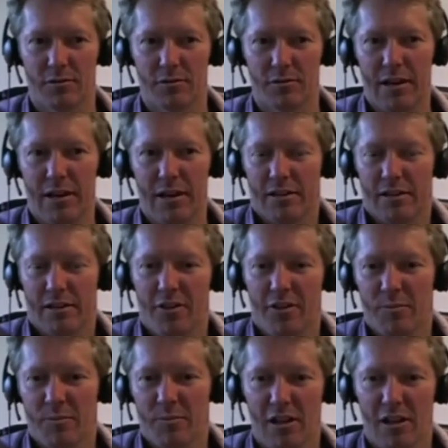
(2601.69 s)
the
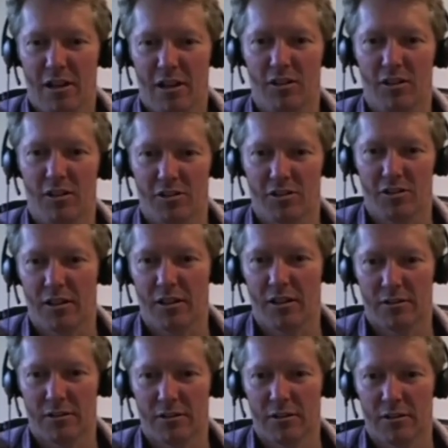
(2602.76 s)
environment, the culture
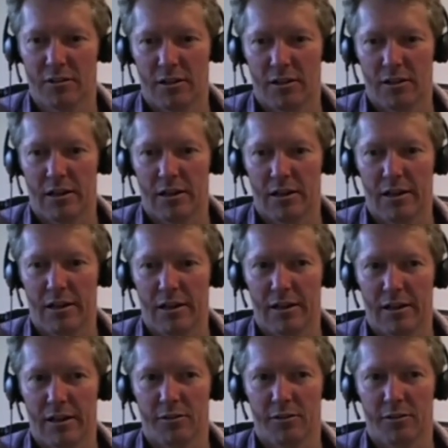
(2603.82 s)

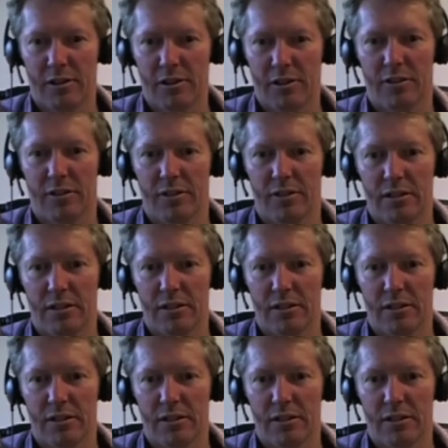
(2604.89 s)
that we live in.